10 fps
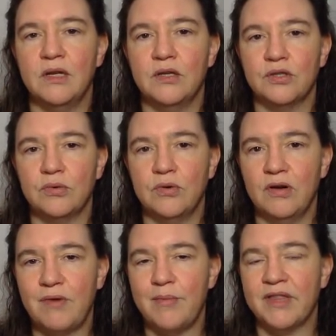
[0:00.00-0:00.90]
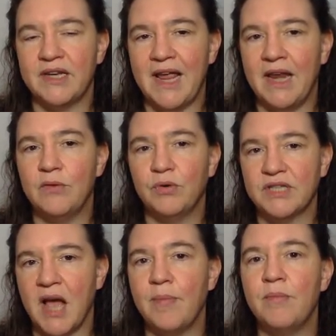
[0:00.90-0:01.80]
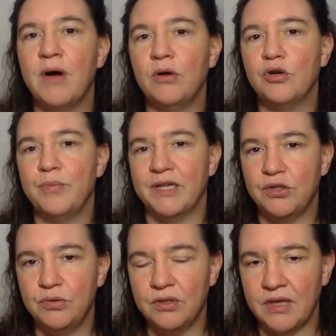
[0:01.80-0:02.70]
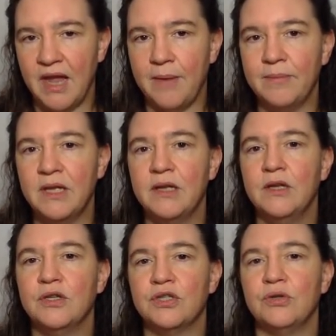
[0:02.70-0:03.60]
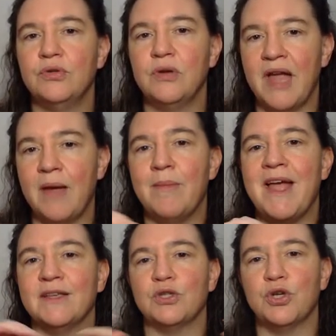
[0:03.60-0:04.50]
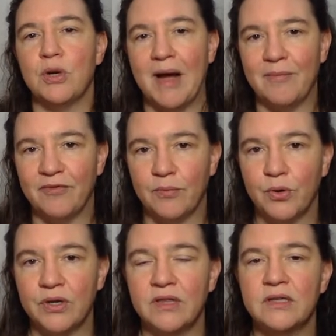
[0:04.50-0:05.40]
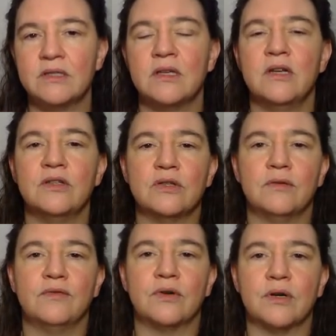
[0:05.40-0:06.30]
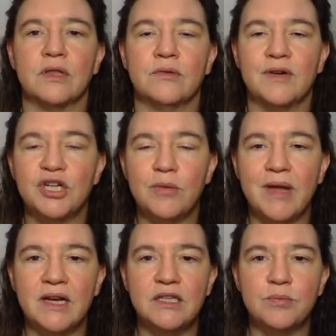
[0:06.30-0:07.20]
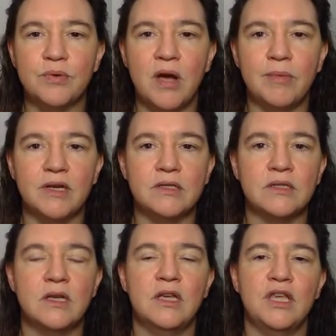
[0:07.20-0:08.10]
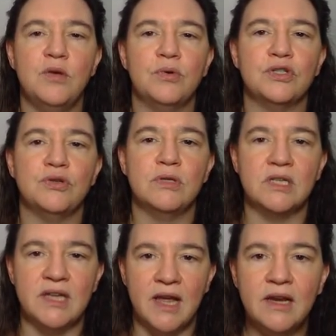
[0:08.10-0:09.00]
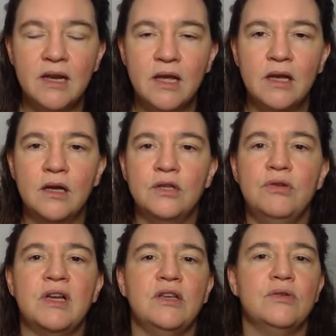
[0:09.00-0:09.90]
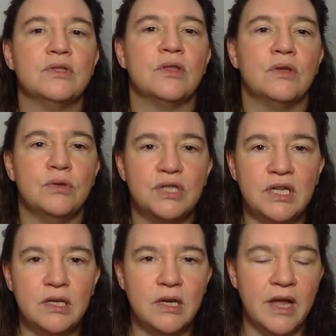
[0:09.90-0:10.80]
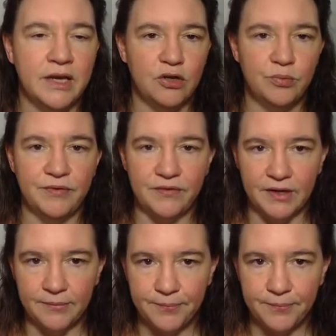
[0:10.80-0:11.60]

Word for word: So remember that n was upper bounded by two to the m. So your m has to go up for working this. So for the original McEliece parameters, he was using ten. You can use thirteen and you'll be fine.